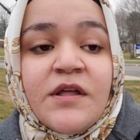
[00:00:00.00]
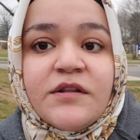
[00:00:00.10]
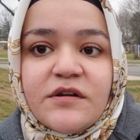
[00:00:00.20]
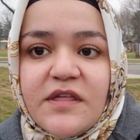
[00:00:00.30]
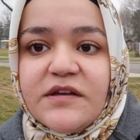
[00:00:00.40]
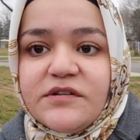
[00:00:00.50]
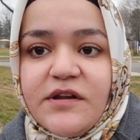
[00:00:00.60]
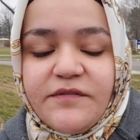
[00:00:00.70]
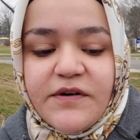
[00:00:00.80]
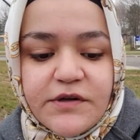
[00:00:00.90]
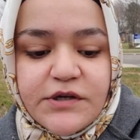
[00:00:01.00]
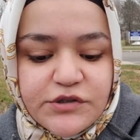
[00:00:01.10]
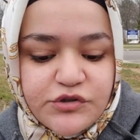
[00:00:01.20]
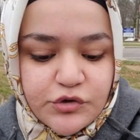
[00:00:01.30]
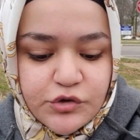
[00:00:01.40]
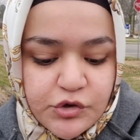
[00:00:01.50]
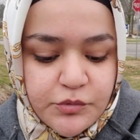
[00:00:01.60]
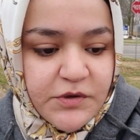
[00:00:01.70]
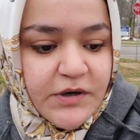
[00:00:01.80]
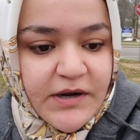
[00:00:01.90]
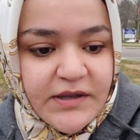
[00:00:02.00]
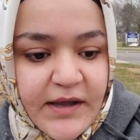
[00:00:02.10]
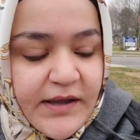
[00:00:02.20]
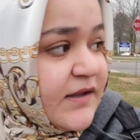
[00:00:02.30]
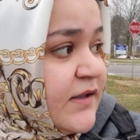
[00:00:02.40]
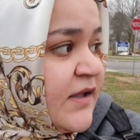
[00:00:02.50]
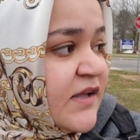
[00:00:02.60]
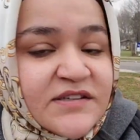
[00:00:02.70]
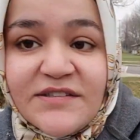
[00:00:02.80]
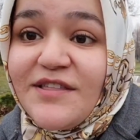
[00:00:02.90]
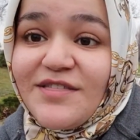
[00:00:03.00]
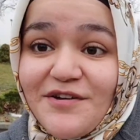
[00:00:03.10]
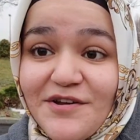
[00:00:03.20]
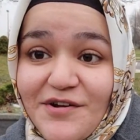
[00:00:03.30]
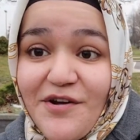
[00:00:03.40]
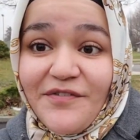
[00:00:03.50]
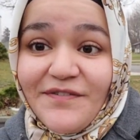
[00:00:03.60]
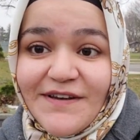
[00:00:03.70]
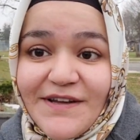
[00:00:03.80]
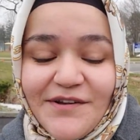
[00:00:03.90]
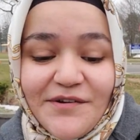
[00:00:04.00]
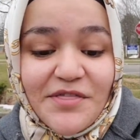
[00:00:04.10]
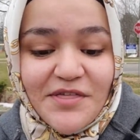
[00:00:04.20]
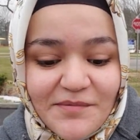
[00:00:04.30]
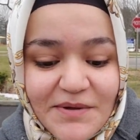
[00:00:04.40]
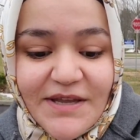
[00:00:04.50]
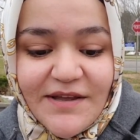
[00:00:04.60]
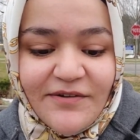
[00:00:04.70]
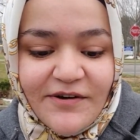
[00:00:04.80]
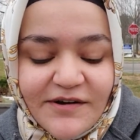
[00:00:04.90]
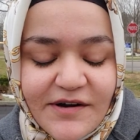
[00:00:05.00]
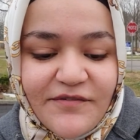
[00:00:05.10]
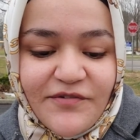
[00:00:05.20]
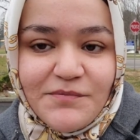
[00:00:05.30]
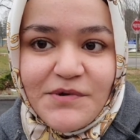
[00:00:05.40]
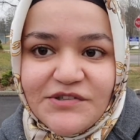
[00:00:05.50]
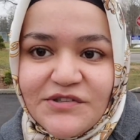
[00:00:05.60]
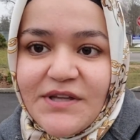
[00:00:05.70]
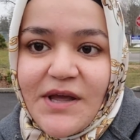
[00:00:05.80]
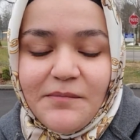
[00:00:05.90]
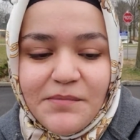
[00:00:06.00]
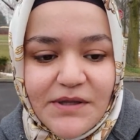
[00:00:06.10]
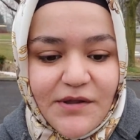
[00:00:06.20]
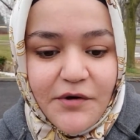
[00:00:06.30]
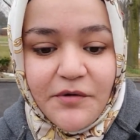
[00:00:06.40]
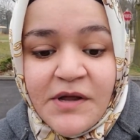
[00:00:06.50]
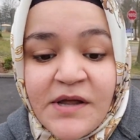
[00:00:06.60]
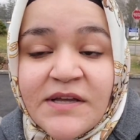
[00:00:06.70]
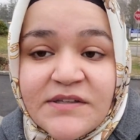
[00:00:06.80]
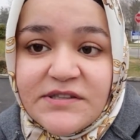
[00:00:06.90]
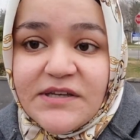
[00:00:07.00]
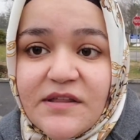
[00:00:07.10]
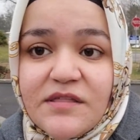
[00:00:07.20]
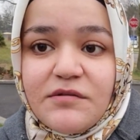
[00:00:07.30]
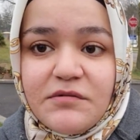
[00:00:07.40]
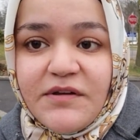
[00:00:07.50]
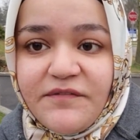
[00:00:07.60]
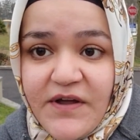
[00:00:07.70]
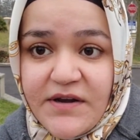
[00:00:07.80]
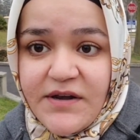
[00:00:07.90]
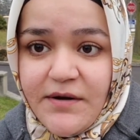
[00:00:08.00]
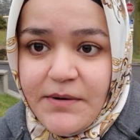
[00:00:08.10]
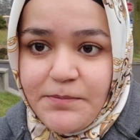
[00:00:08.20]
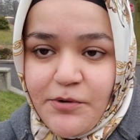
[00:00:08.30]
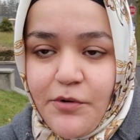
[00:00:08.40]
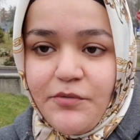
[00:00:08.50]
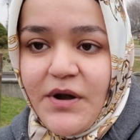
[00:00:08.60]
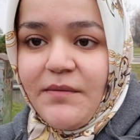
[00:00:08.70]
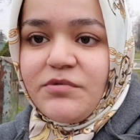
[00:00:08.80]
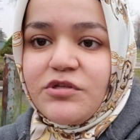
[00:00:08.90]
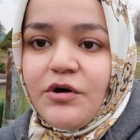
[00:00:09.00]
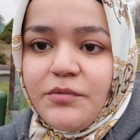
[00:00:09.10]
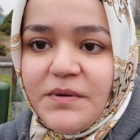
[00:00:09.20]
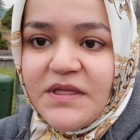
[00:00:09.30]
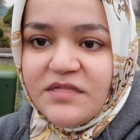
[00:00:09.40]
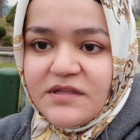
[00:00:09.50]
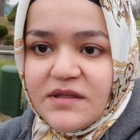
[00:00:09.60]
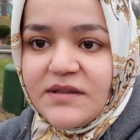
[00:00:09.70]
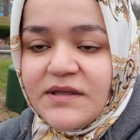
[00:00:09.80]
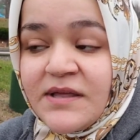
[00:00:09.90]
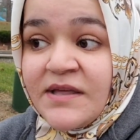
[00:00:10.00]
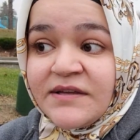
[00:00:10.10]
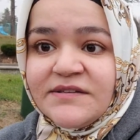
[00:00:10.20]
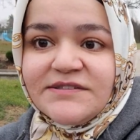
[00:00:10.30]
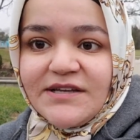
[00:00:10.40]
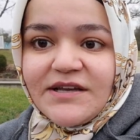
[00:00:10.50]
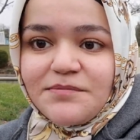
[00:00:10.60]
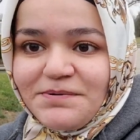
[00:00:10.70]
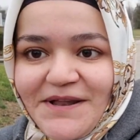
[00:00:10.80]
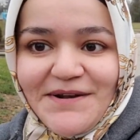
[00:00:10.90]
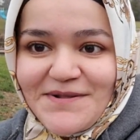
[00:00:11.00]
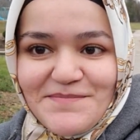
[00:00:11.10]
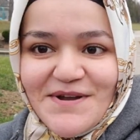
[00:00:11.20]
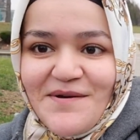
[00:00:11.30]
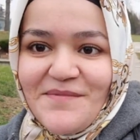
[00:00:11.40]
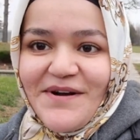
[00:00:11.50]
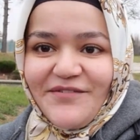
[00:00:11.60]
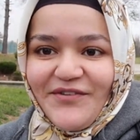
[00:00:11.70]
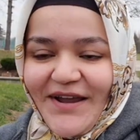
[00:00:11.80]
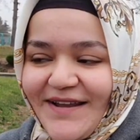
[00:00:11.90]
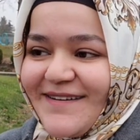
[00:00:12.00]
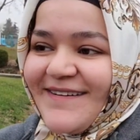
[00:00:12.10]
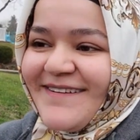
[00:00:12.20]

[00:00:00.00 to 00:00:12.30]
There's actually a very good YouTuber I like. She's starting off new, so I'm gonna give her information down below. She is doing the veterinary program, so basically she is planning to become a vet.